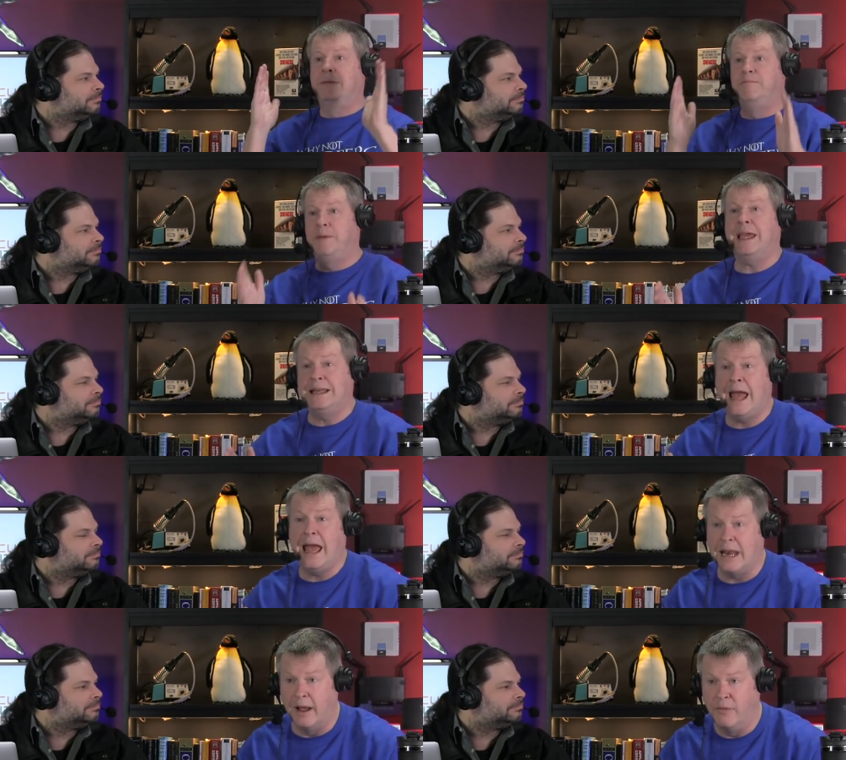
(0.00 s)
Speaker 1: Big
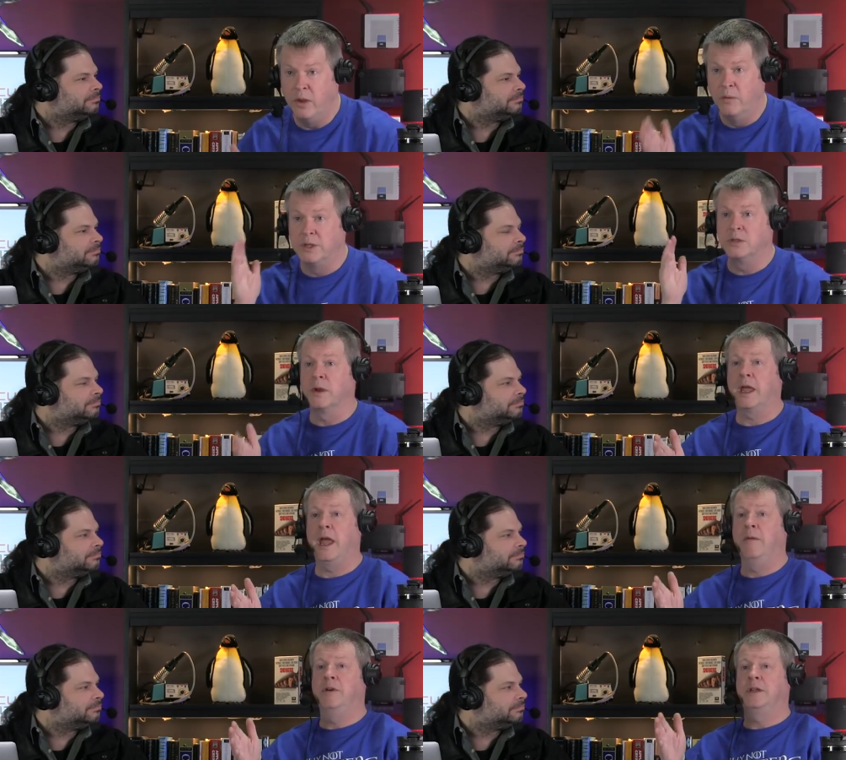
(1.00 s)
data, which is what
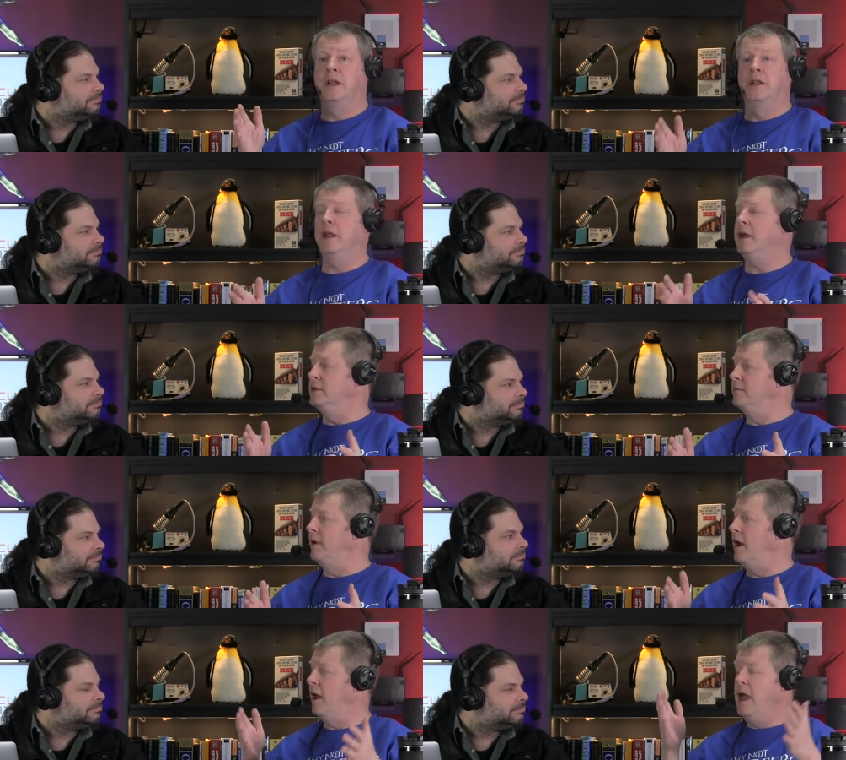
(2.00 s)
Cambridge Analytica is
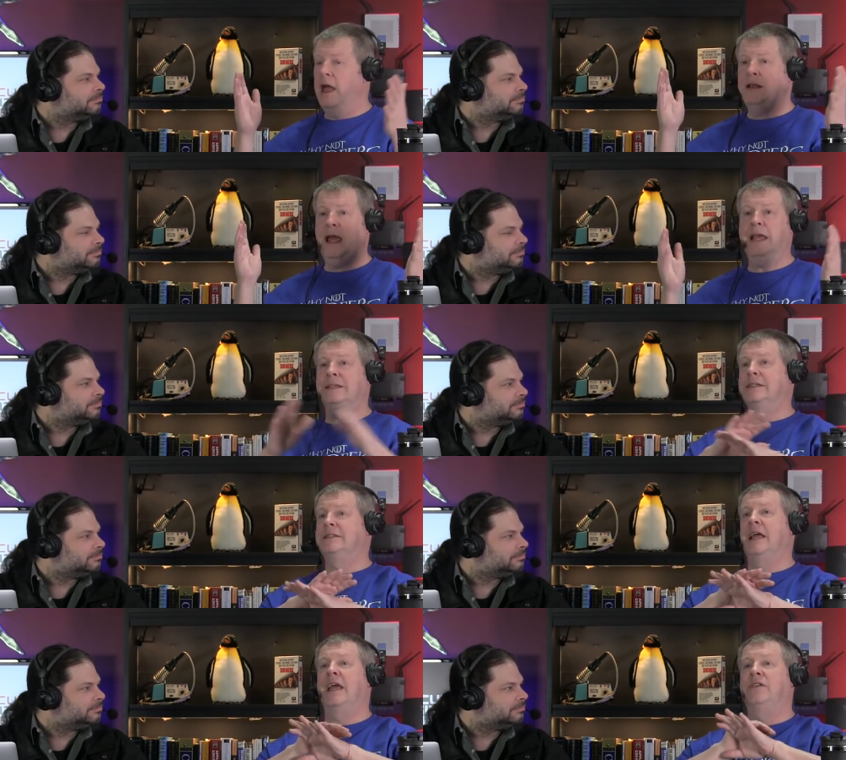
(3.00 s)
about, takes this
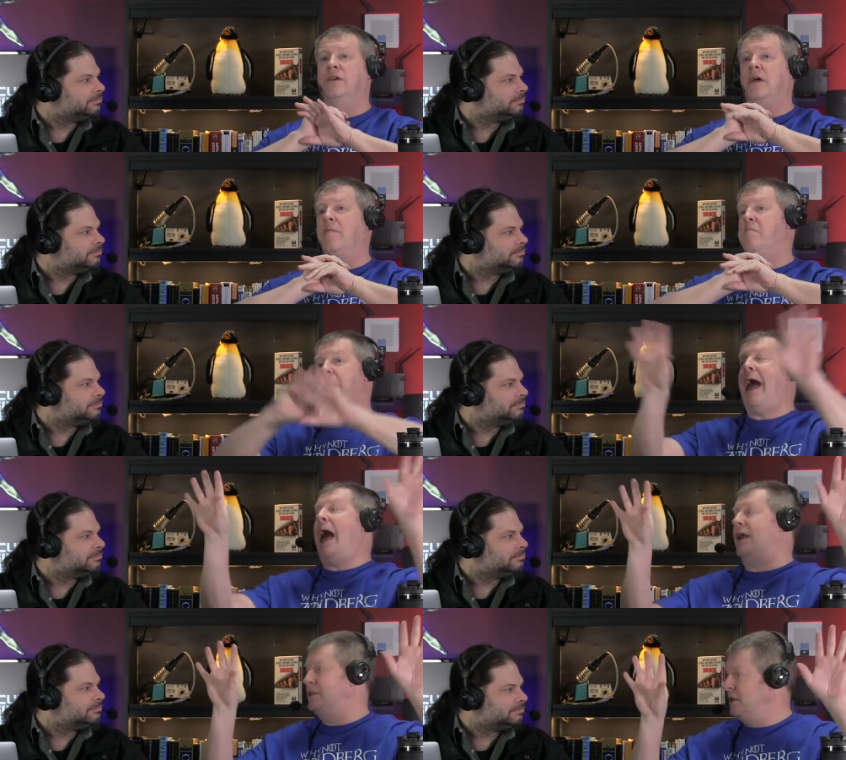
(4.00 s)
thing to the
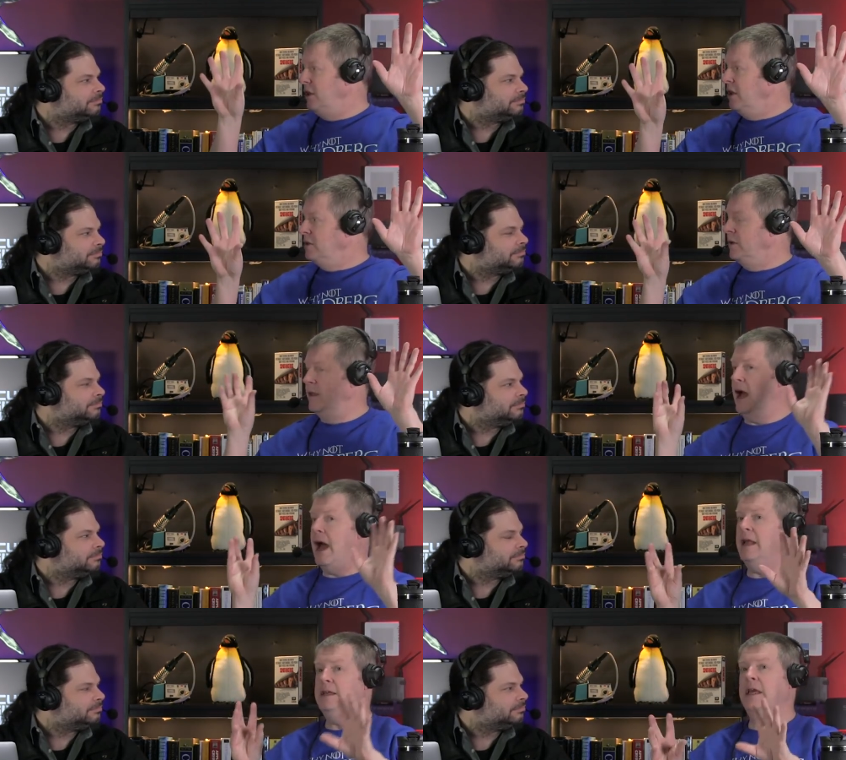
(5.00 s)
max. So the
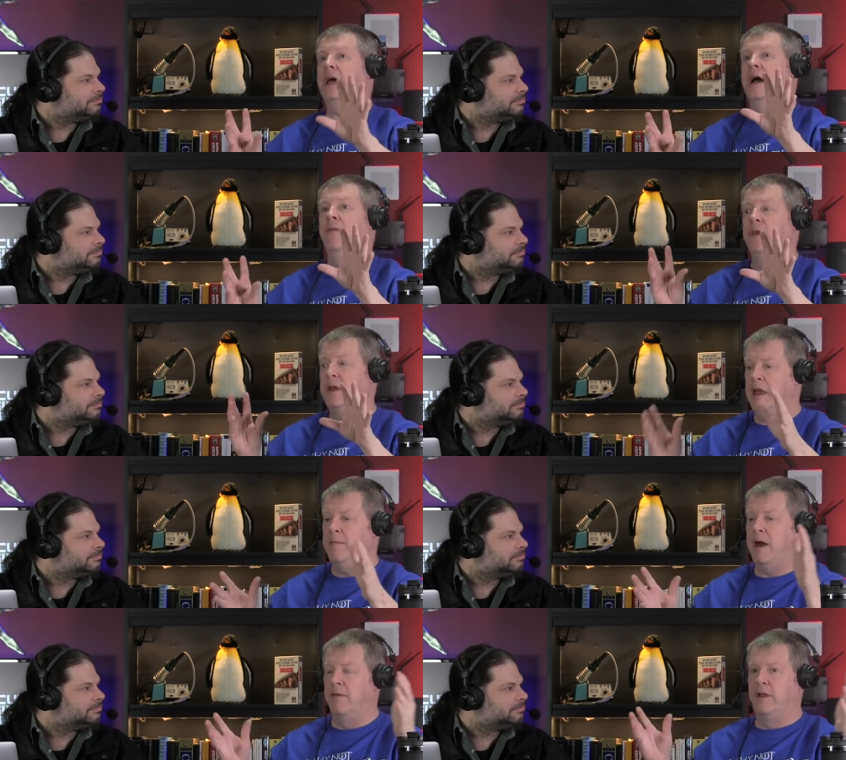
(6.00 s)
idea
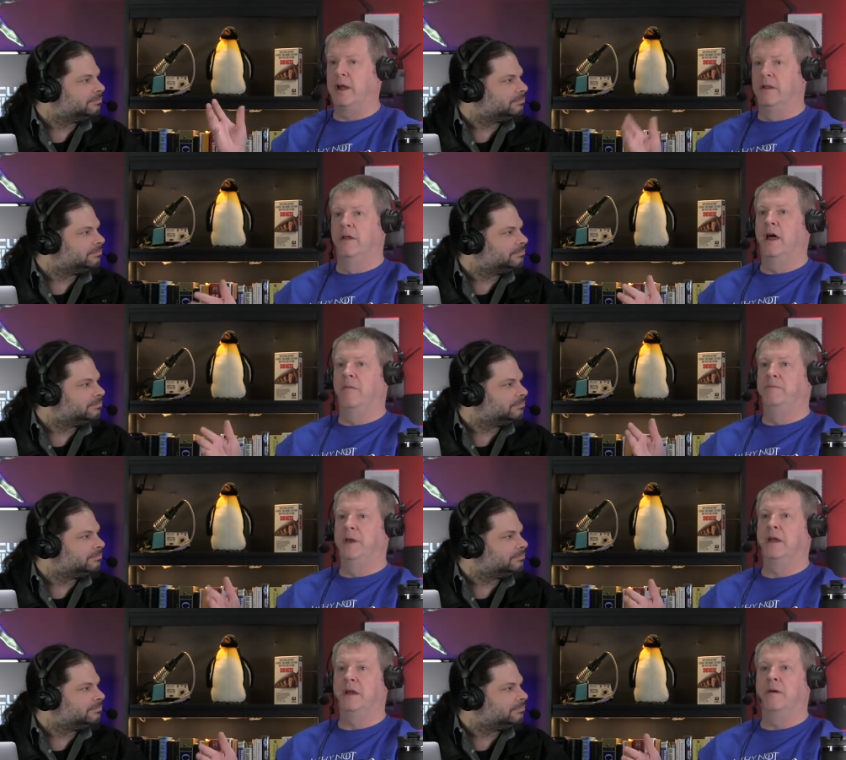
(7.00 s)
came out of like a lot of
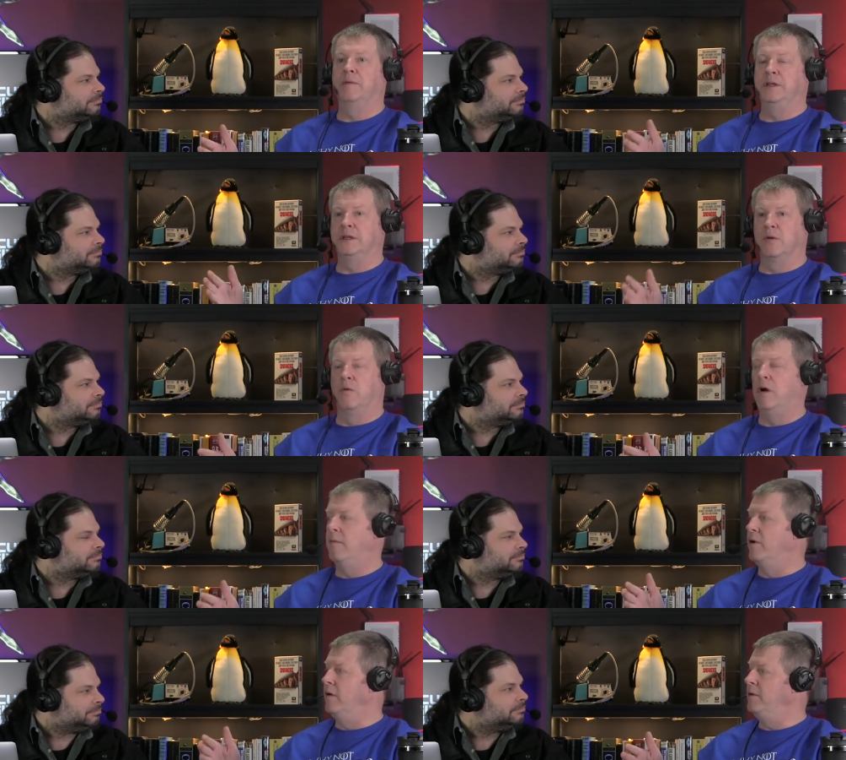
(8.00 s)
big companies like
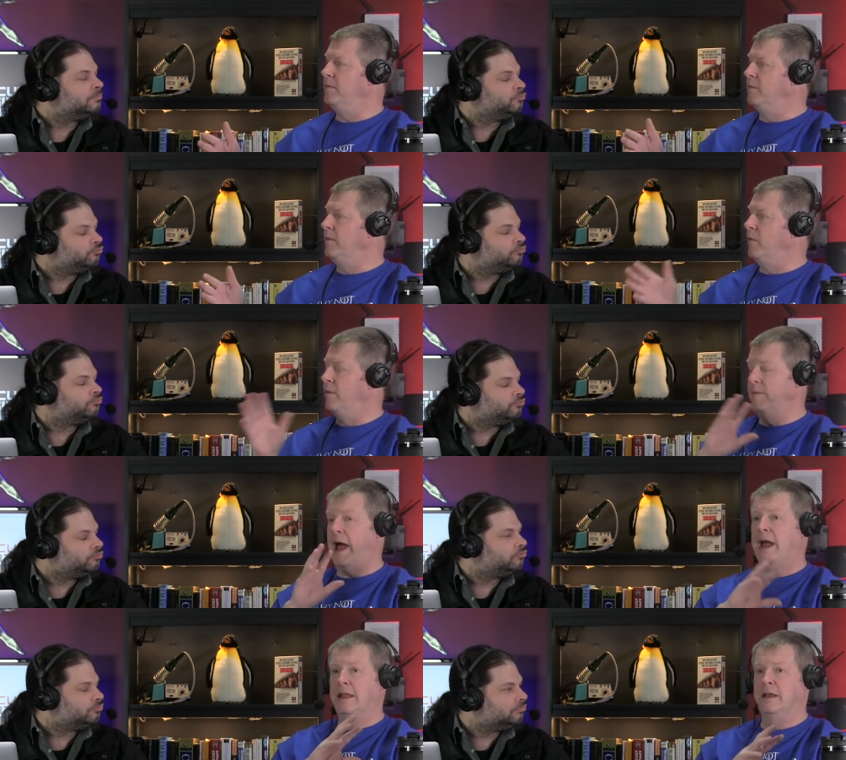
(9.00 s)
Walmart and people
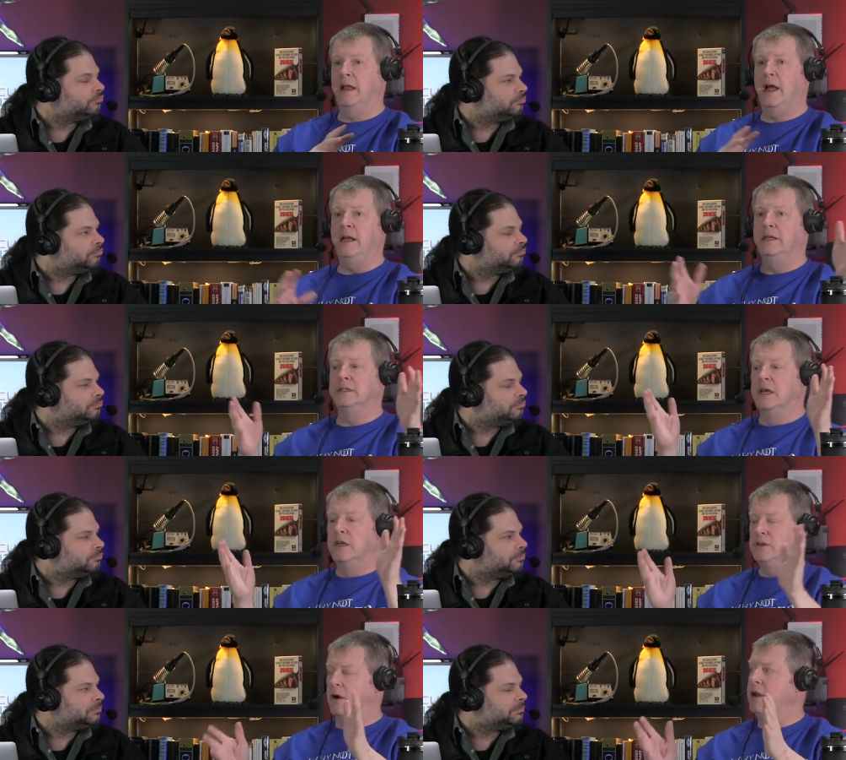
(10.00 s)
back in the 90s
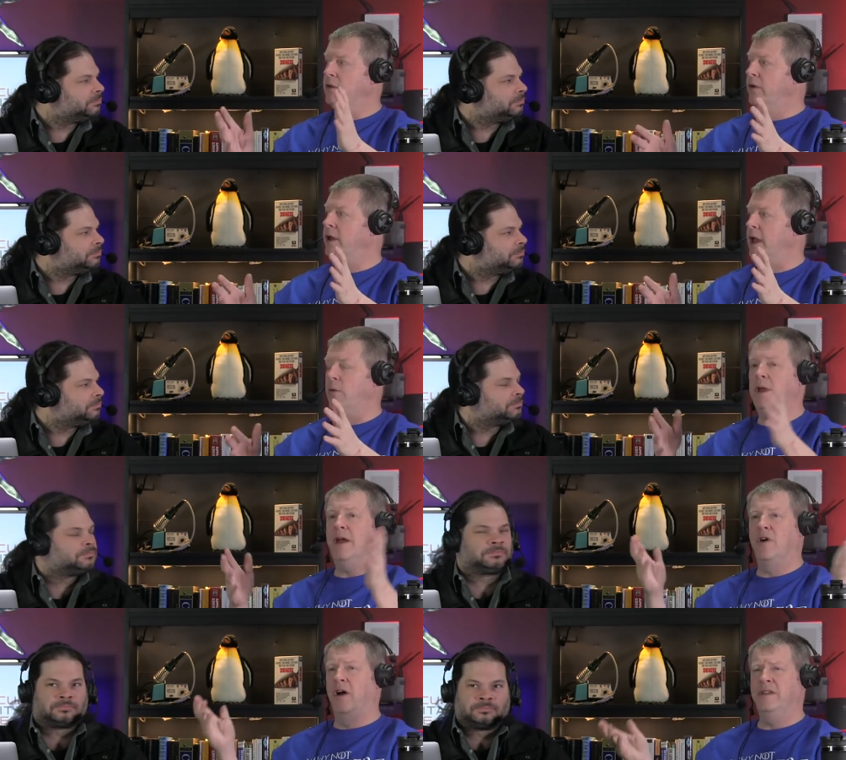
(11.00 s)
started looking at we
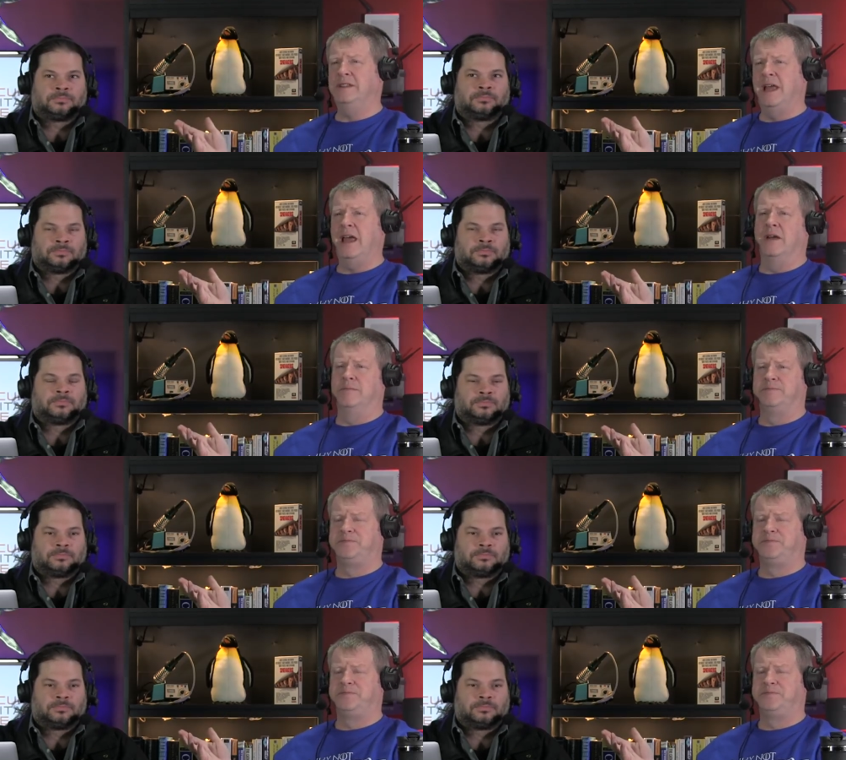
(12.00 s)
have all this data.